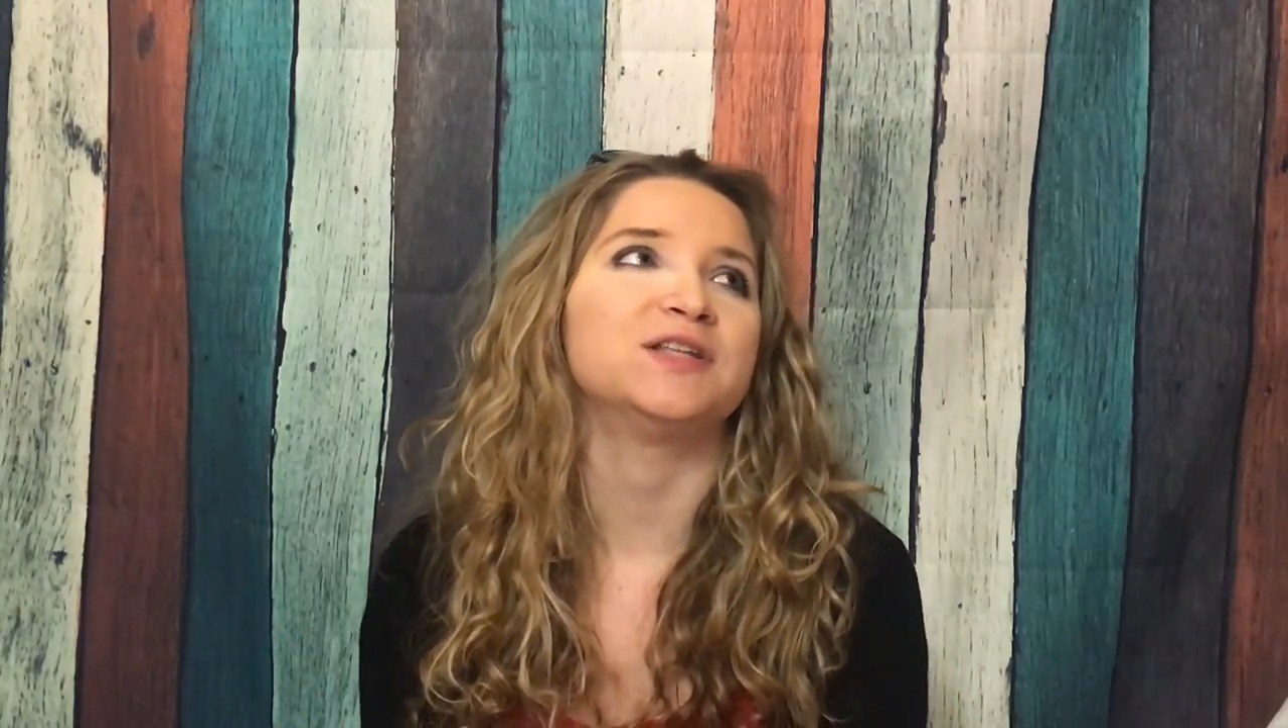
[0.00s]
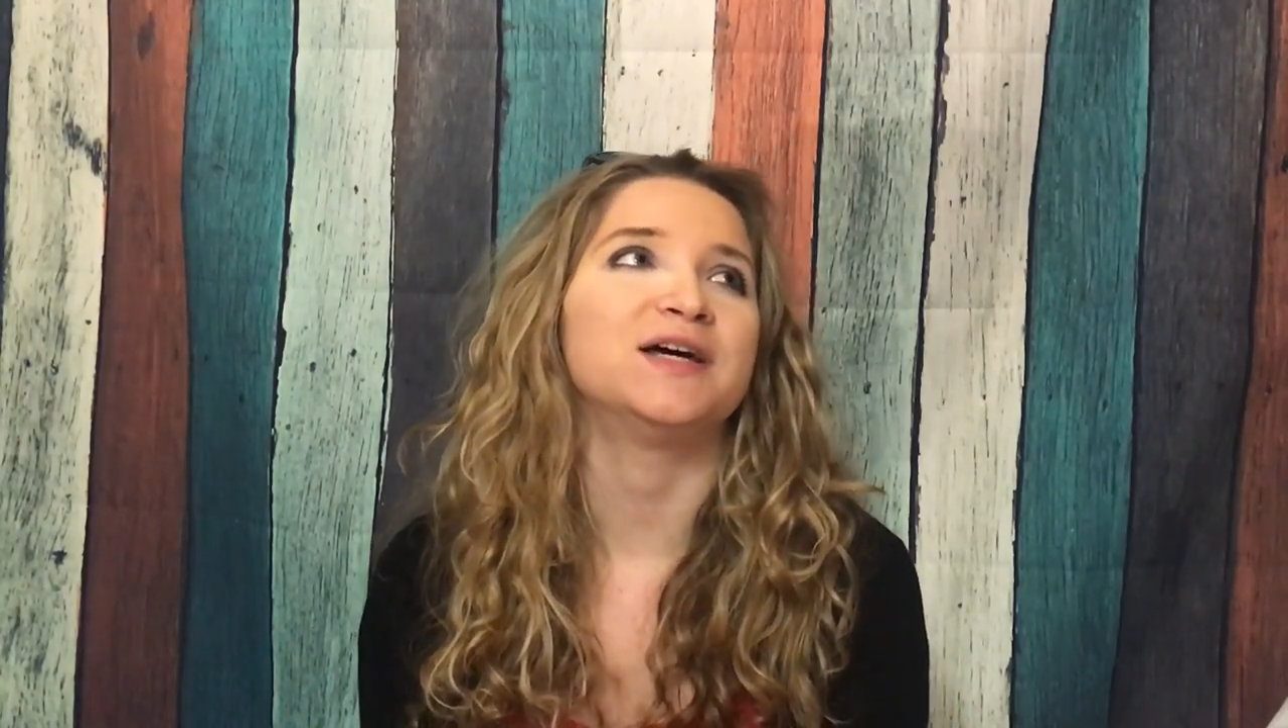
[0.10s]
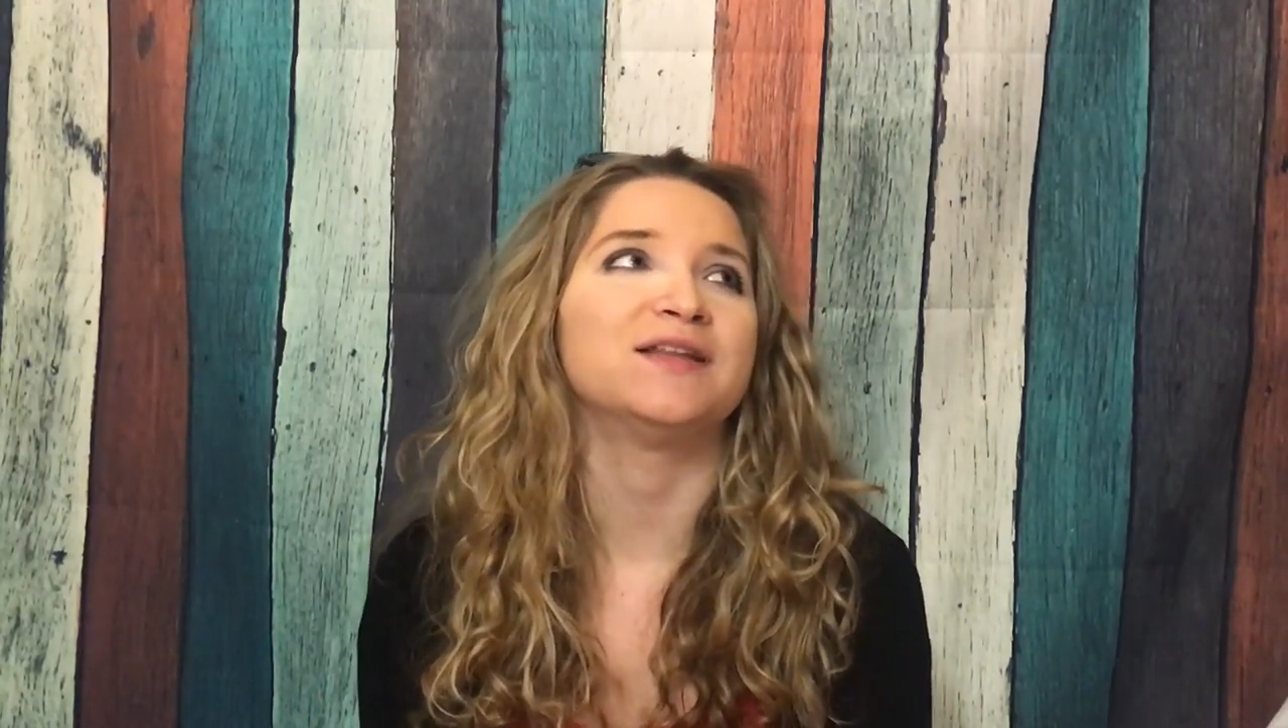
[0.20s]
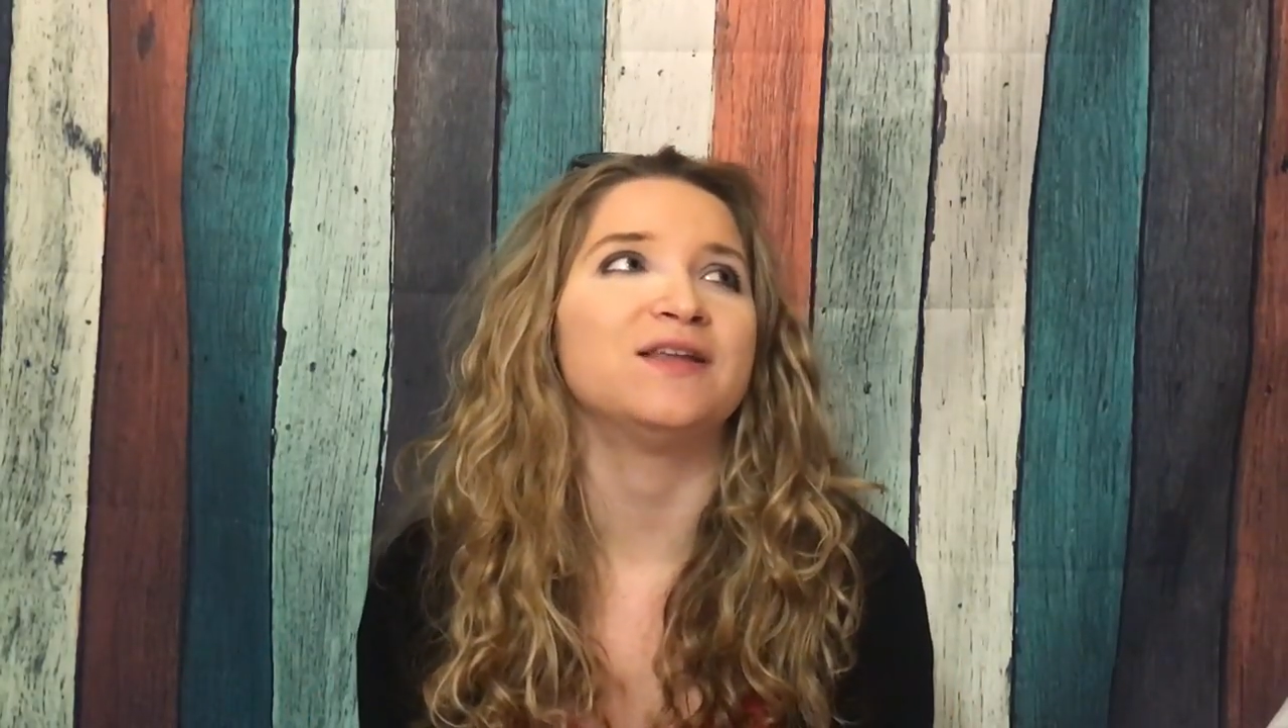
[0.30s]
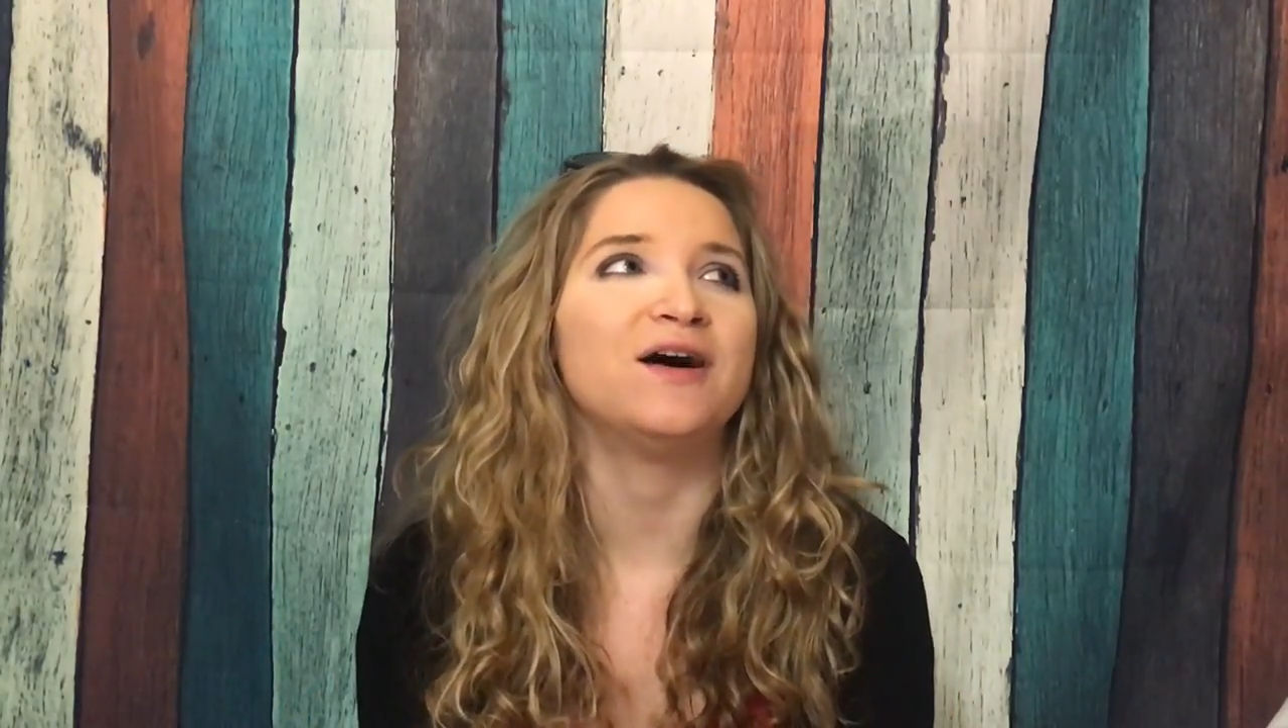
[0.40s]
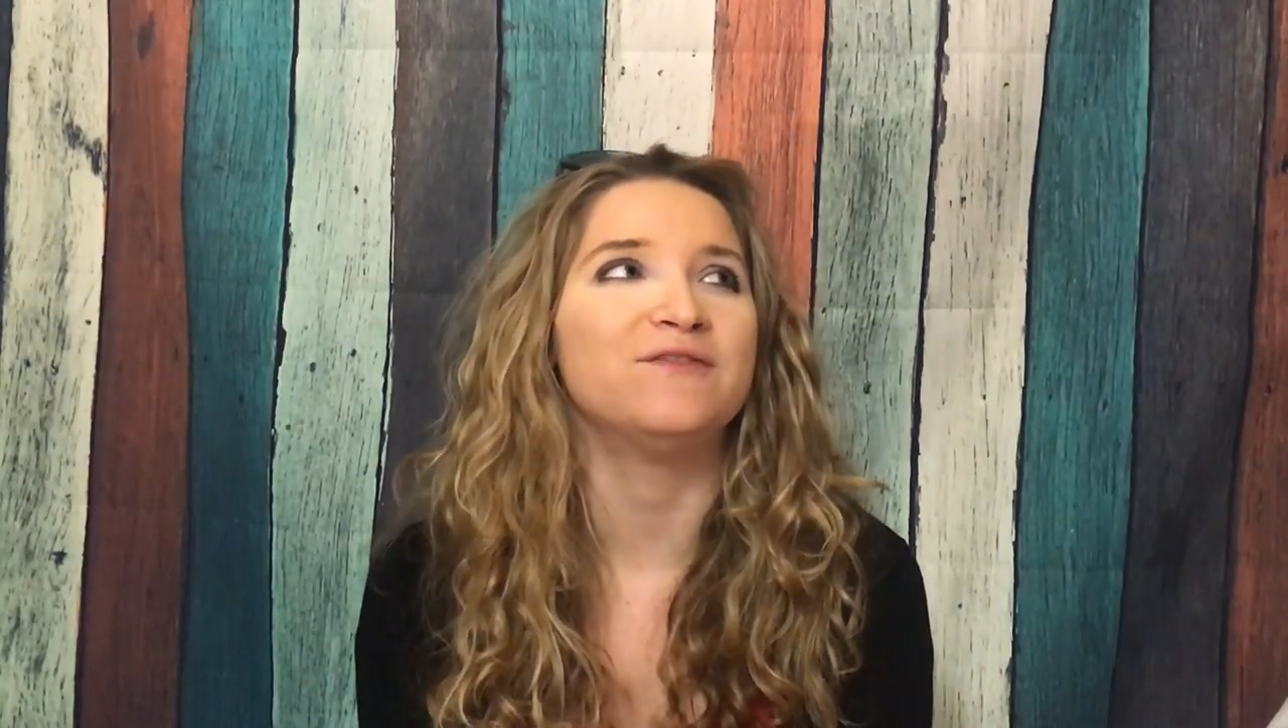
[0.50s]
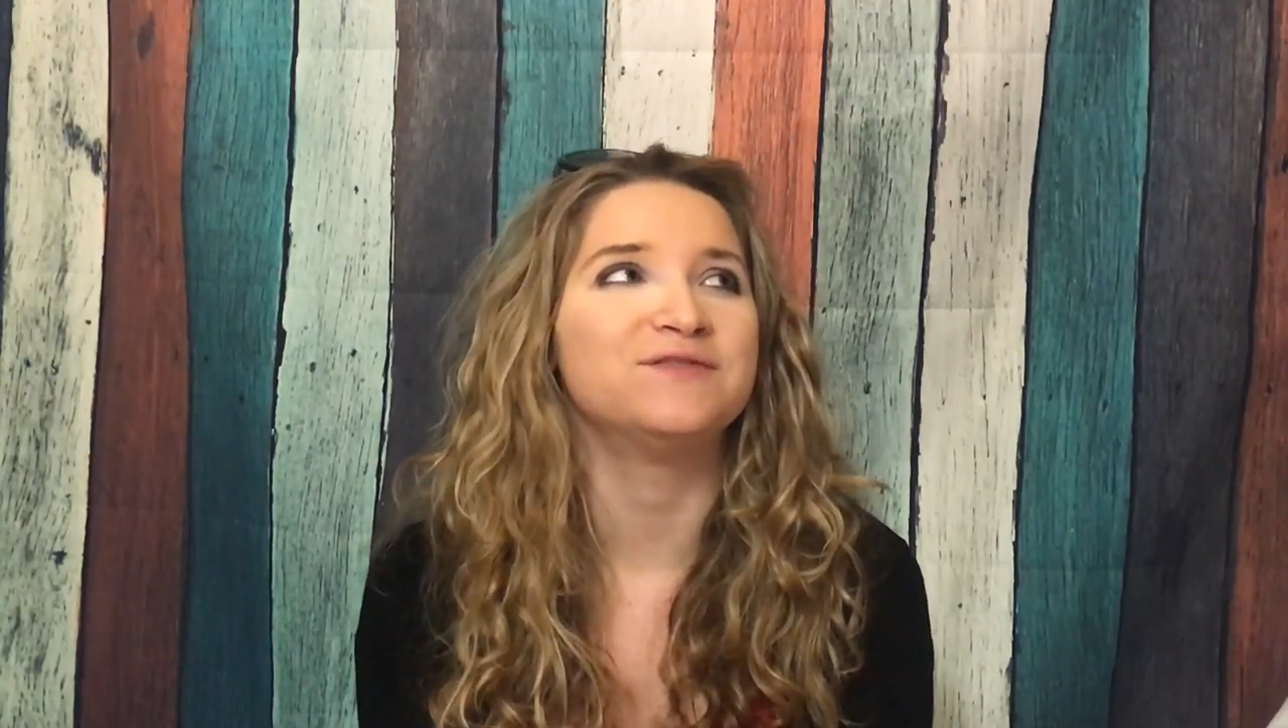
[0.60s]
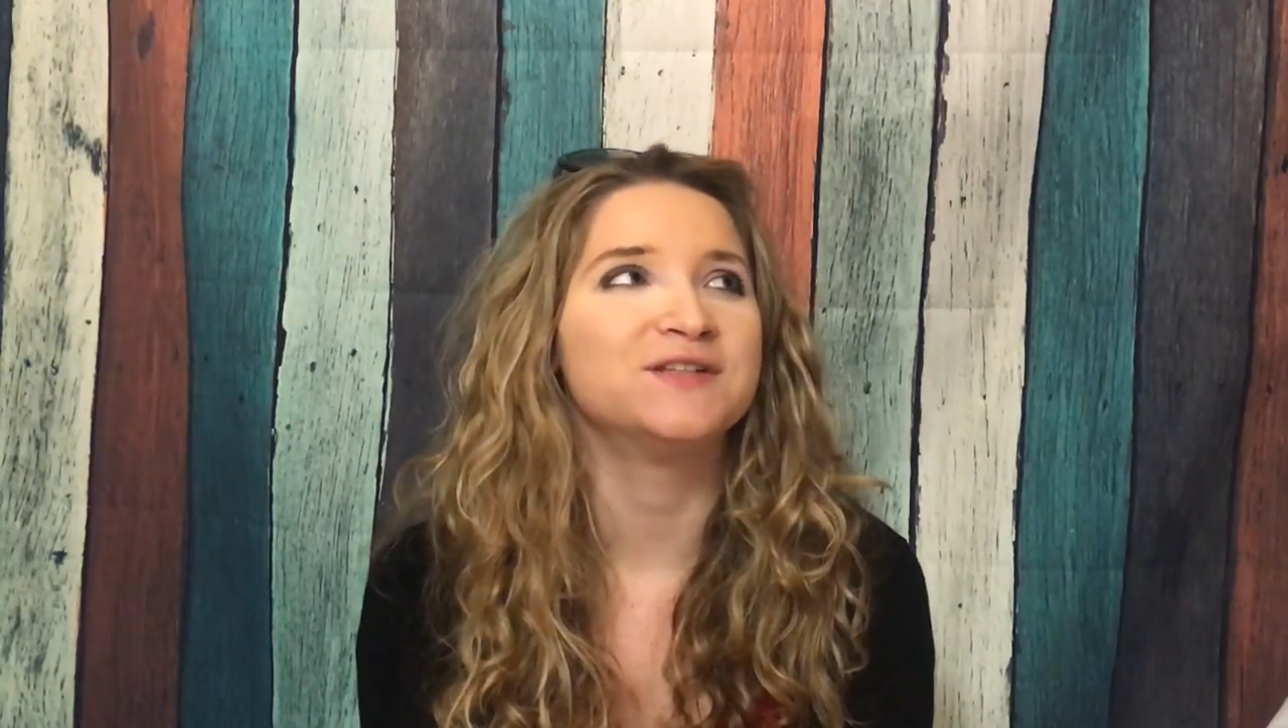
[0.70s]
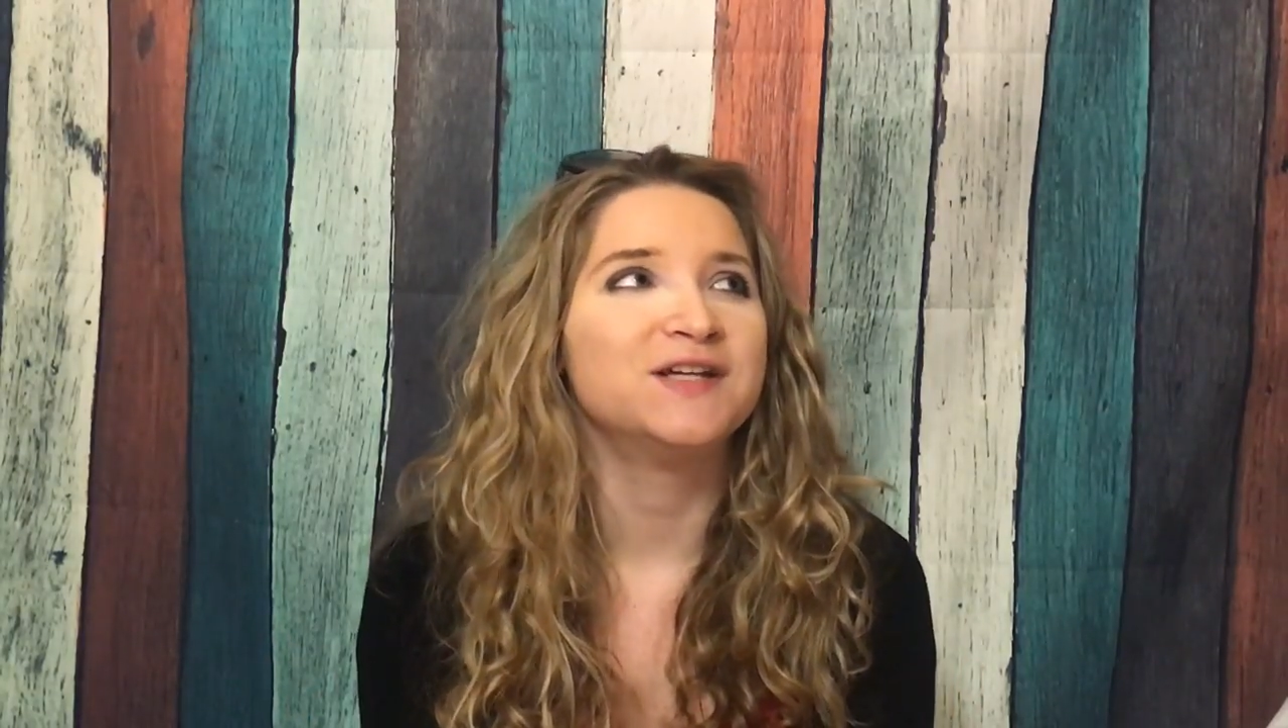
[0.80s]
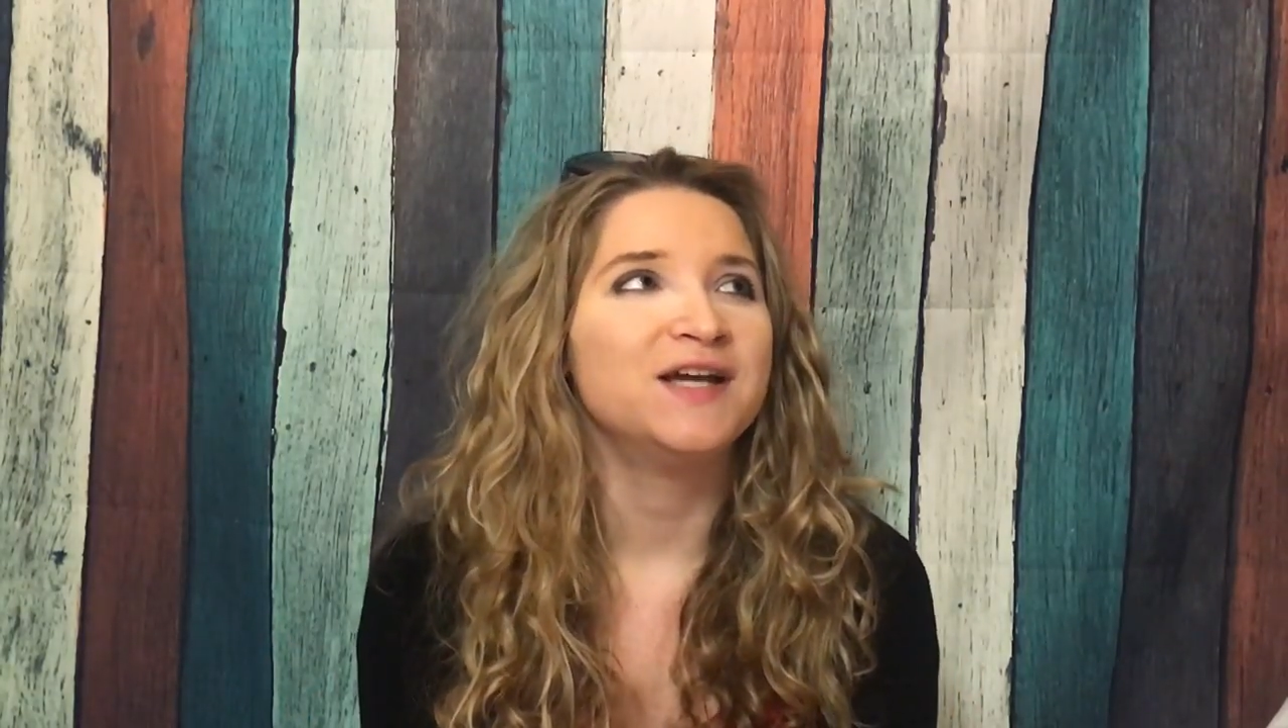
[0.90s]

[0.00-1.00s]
that I loved.